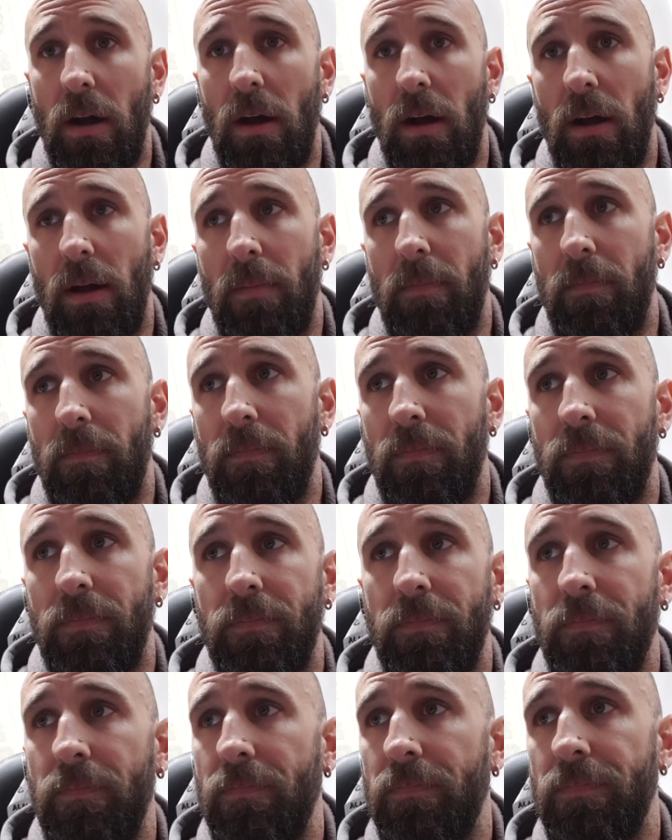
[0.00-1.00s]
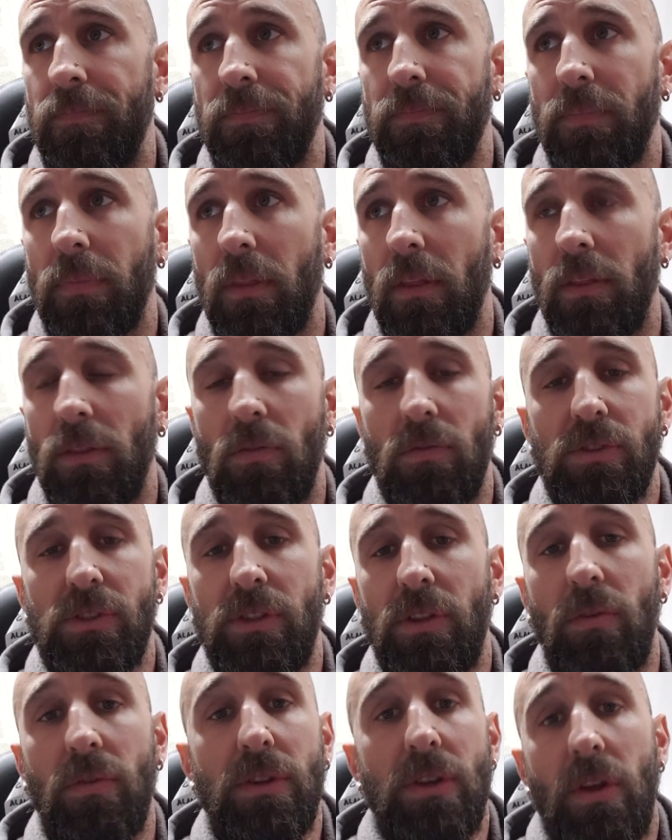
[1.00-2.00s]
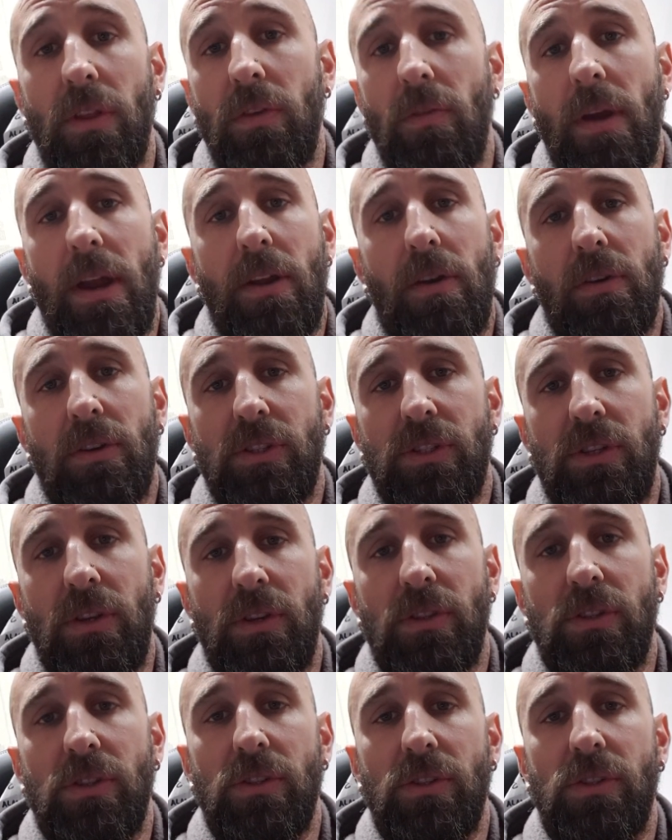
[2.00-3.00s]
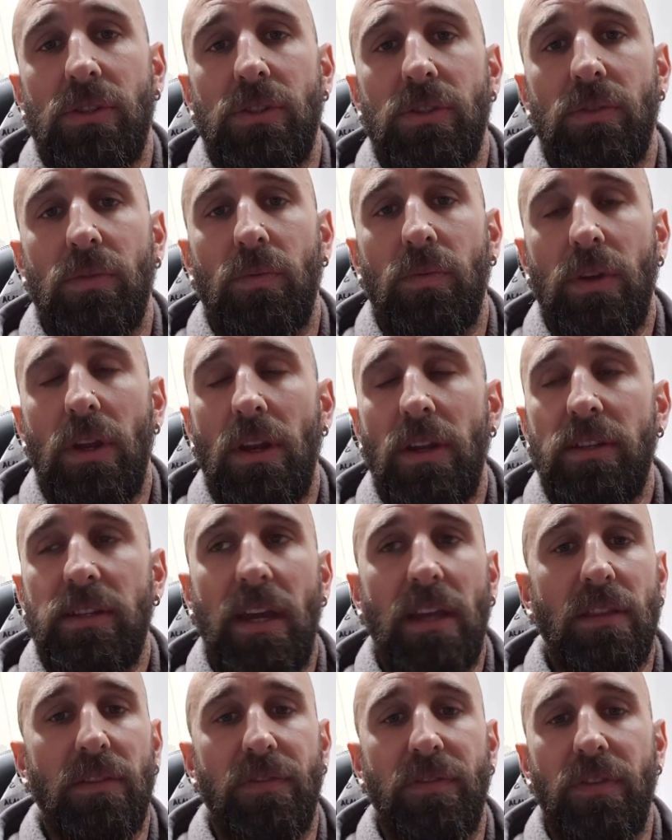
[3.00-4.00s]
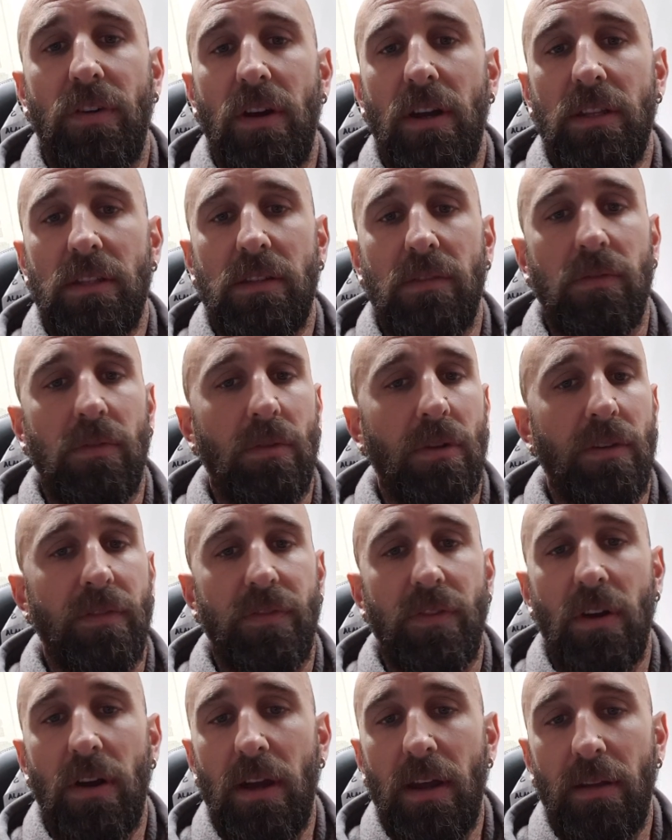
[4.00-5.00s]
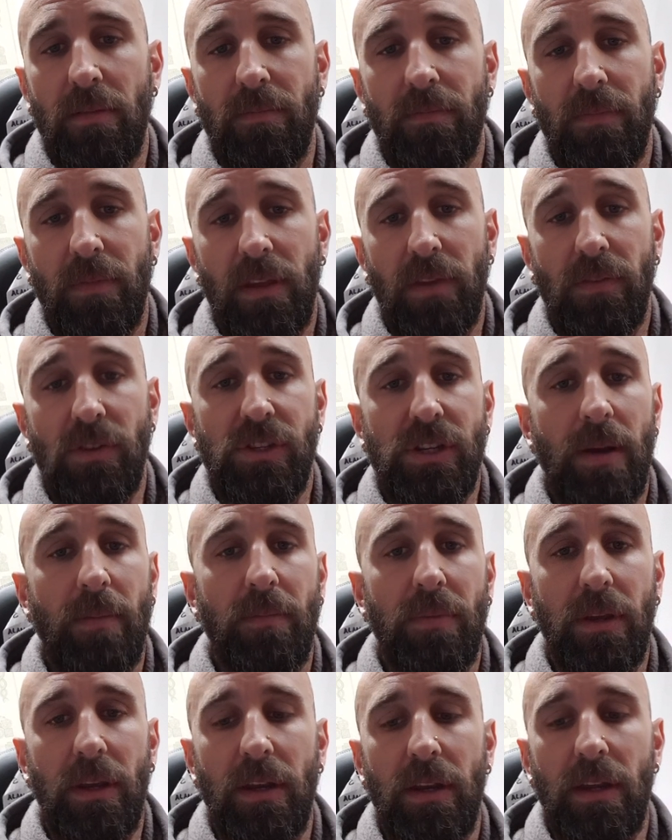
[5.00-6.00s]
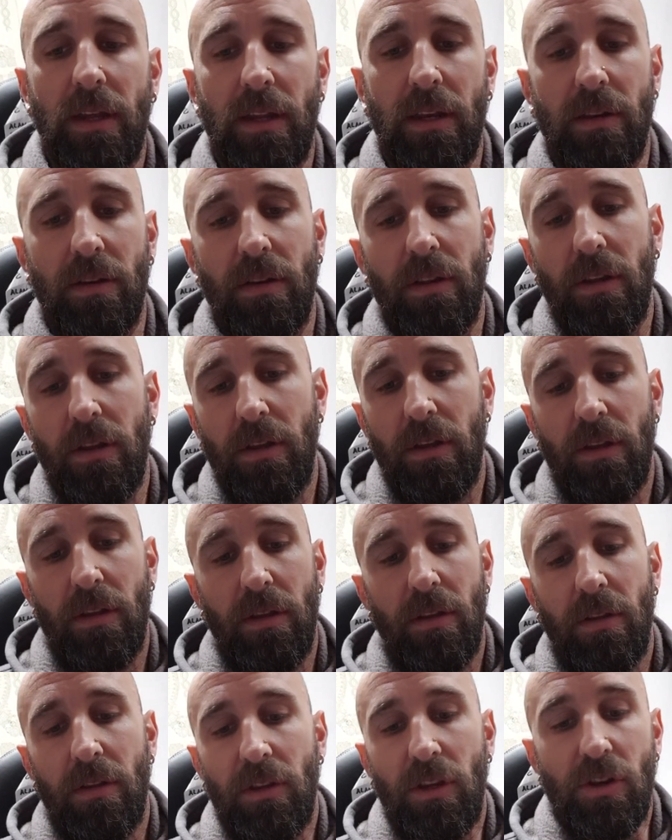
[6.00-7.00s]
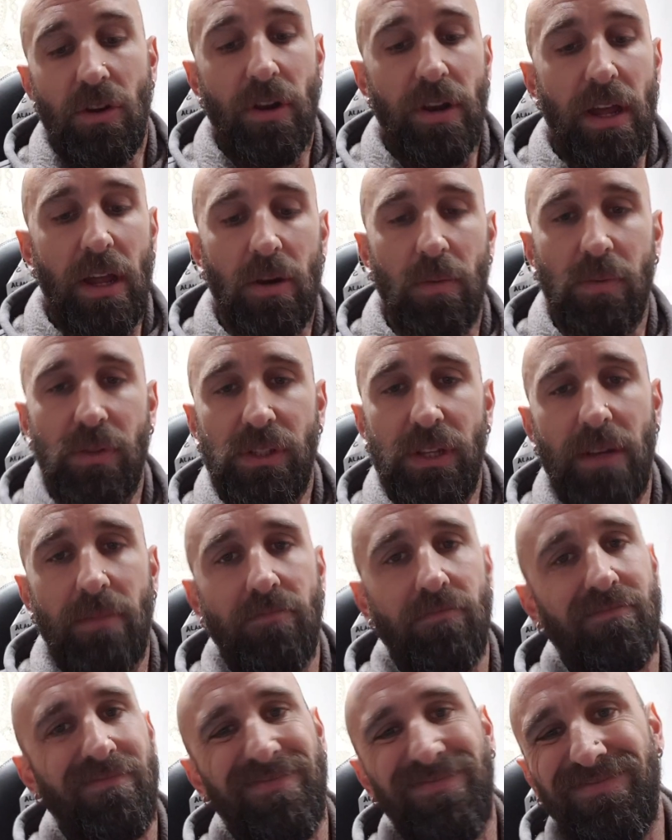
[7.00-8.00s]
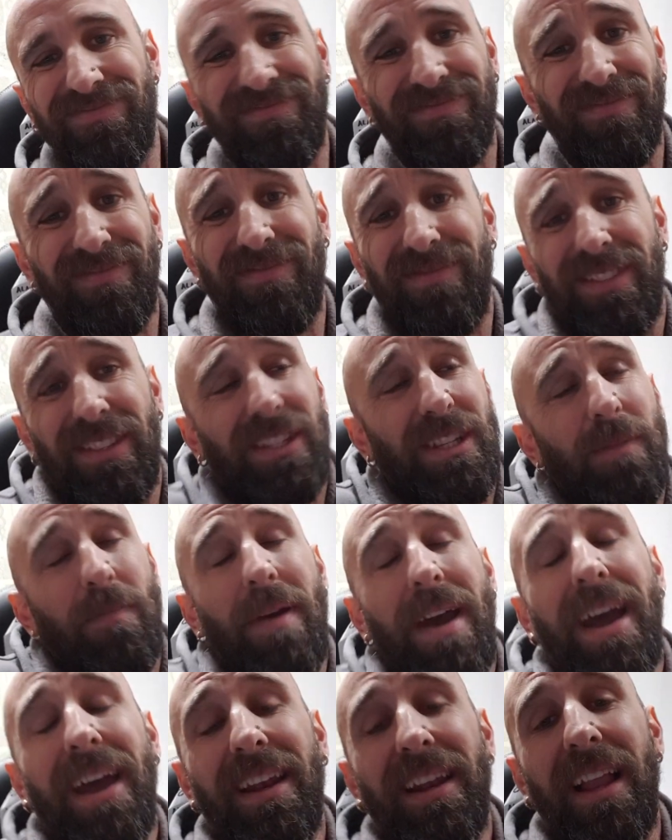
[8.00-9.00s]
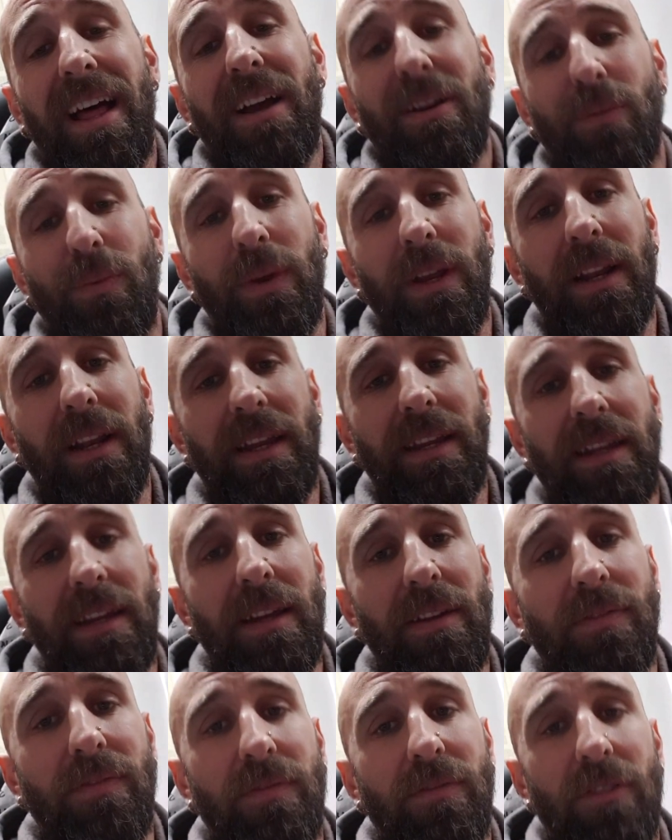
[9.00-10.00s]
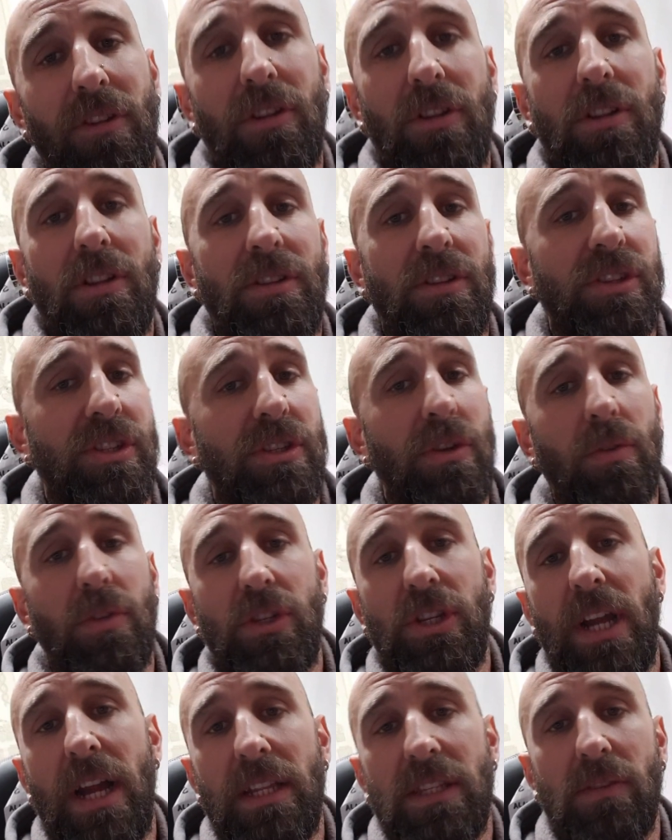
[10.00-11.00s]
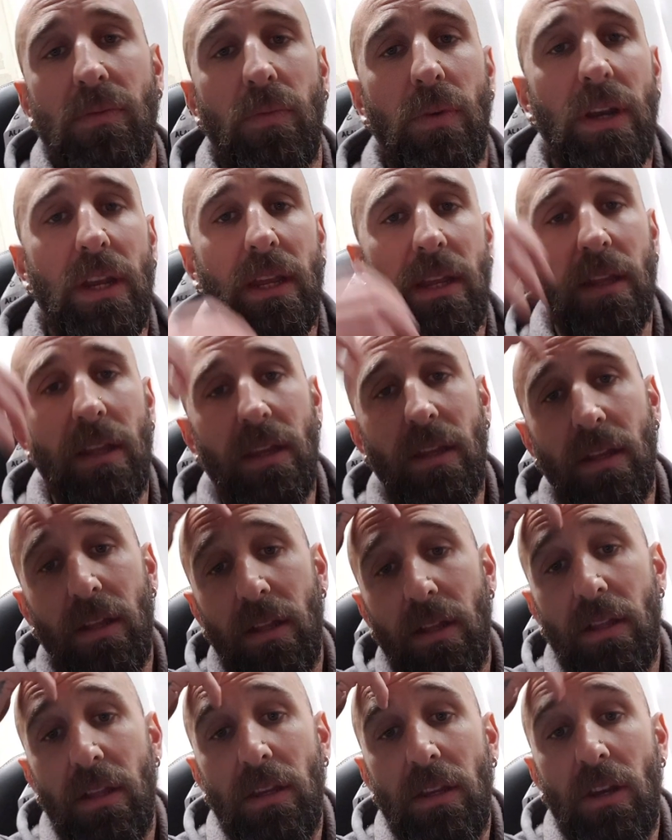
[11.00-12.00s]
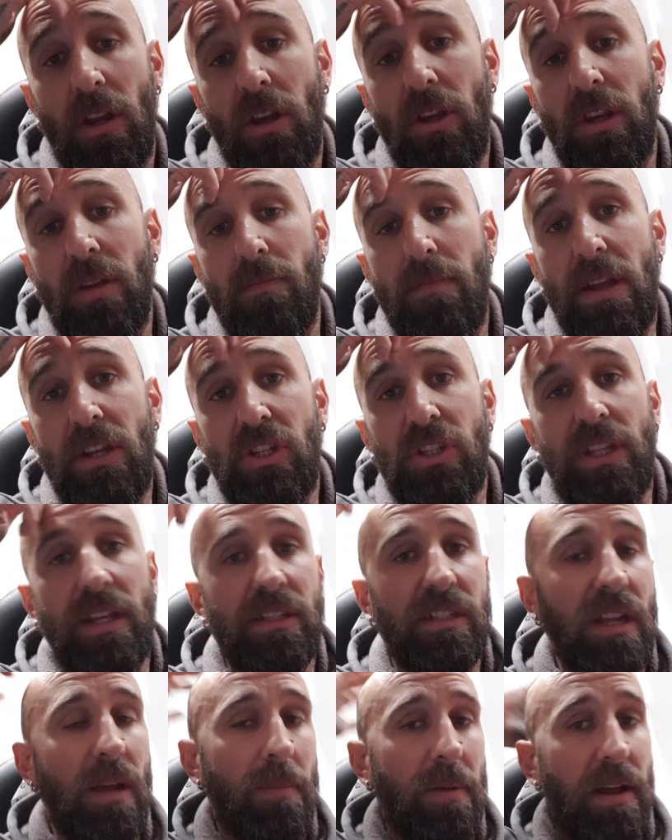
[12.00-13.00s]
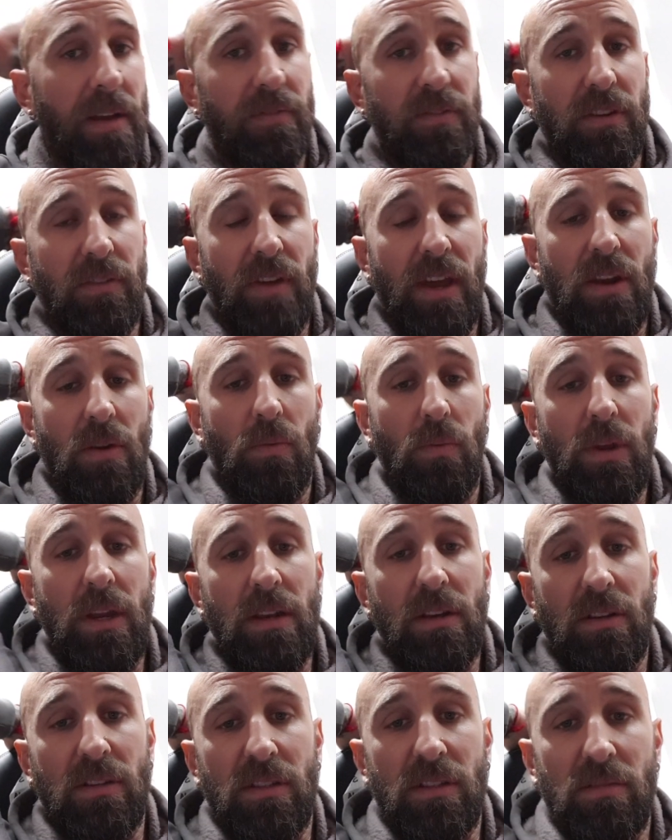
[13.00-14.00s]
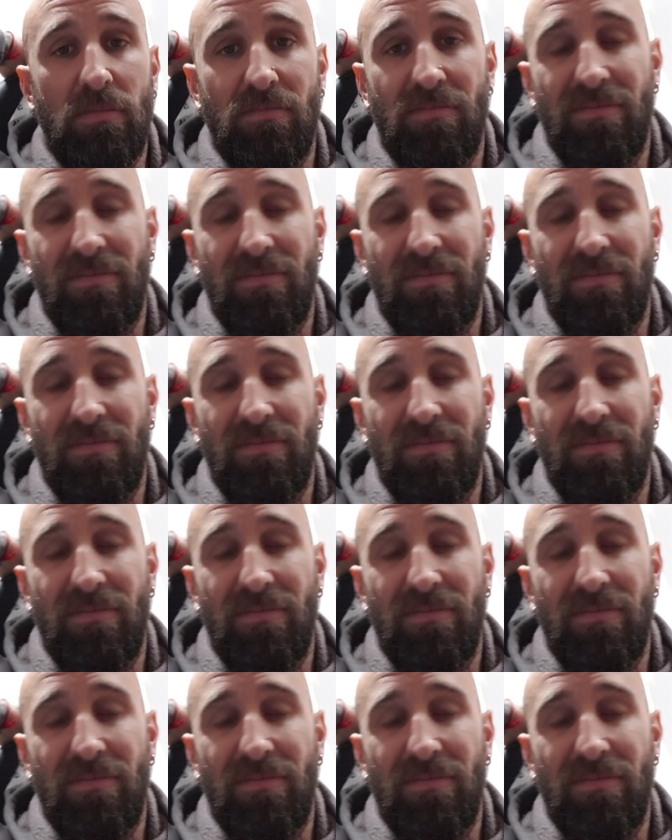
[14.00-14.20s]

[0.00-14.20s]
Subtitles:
Um there are no excuses. We only take the fights if we're going to fight. If you jump in and you're not 100%, it's your bad luck, really. If there's still a chance of winning, you can mention that stuff after you've had a win, because